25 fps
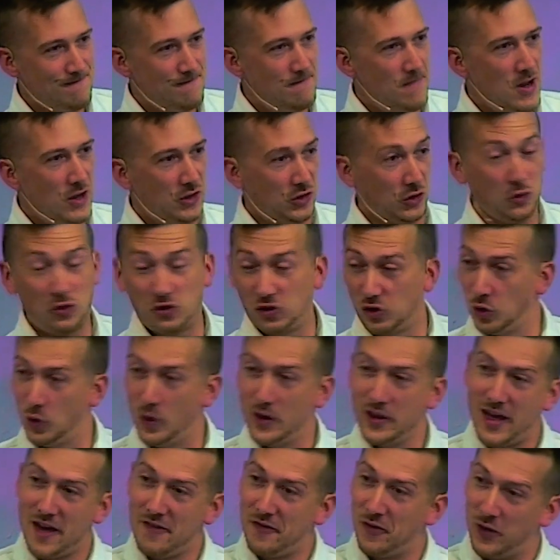So, joy,
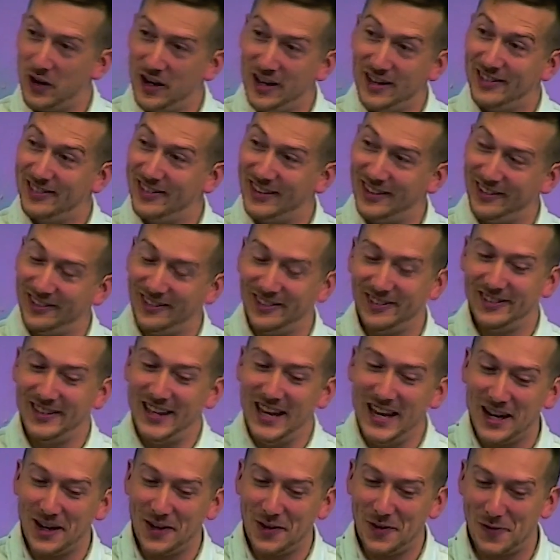therefore, it is
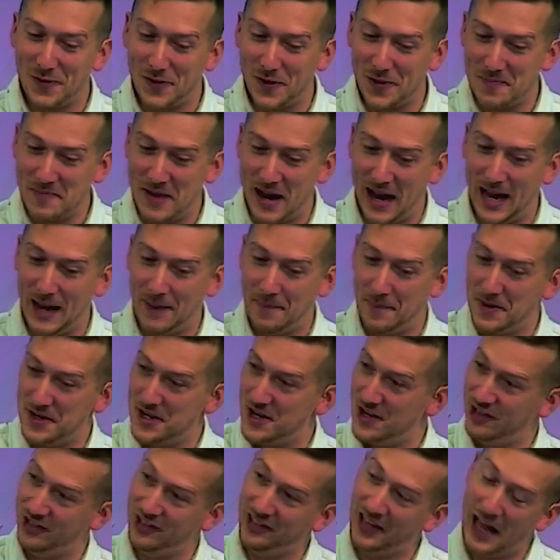distinct from
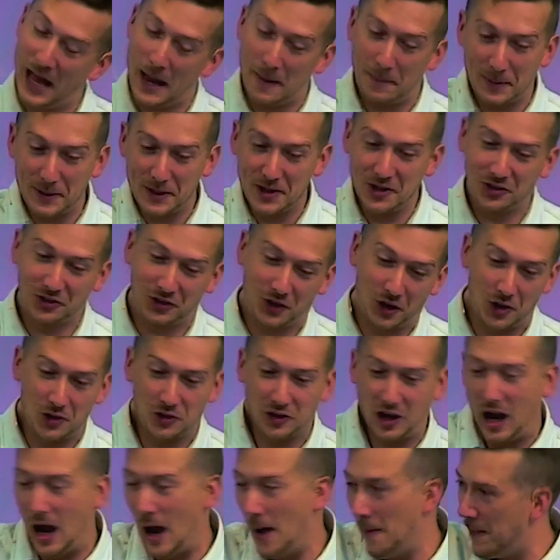happiness. Happiness goes
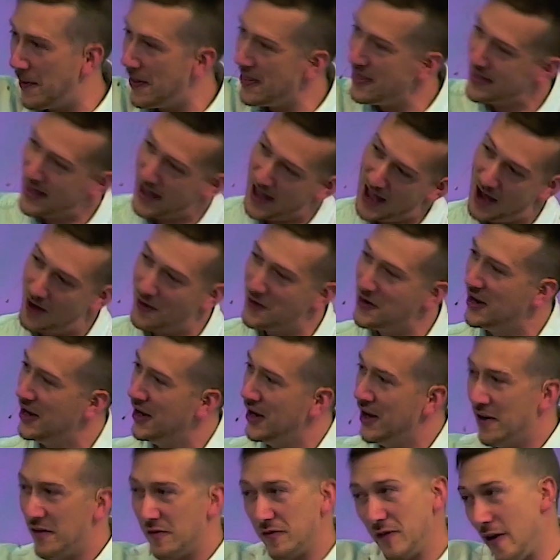up and down,
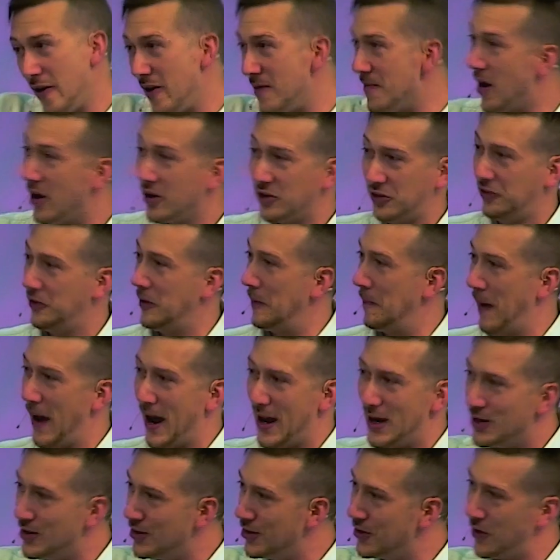very much
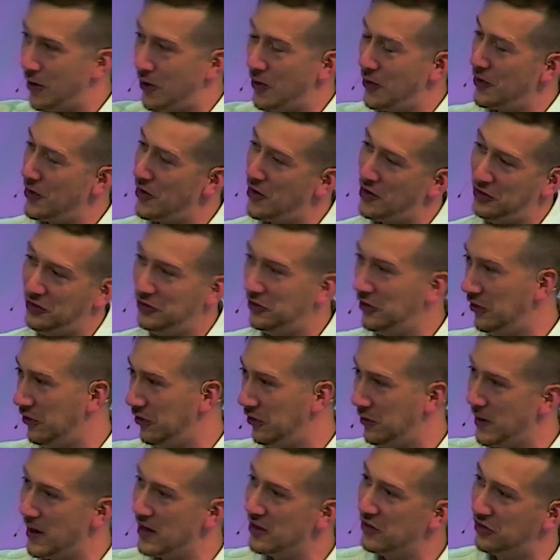dependent on our
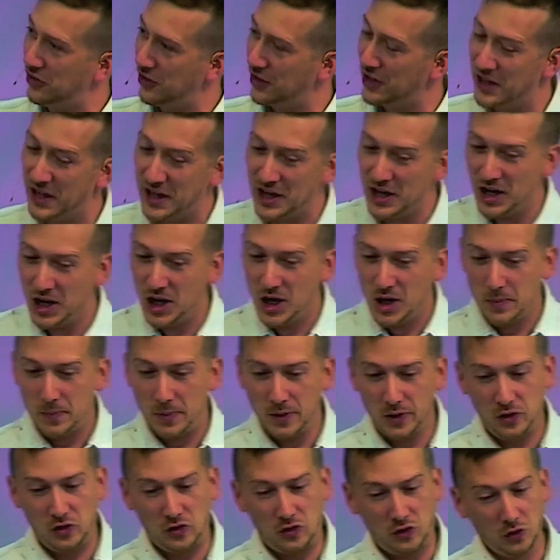situation.
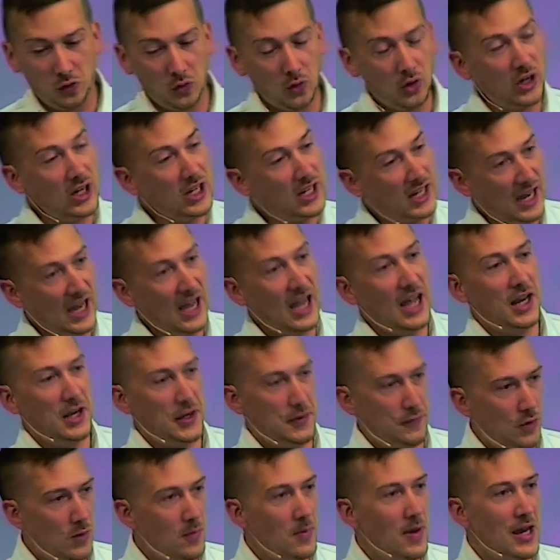But joy can
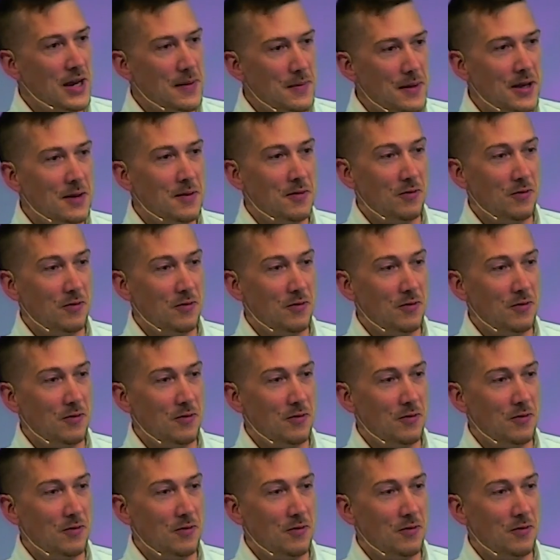remain in,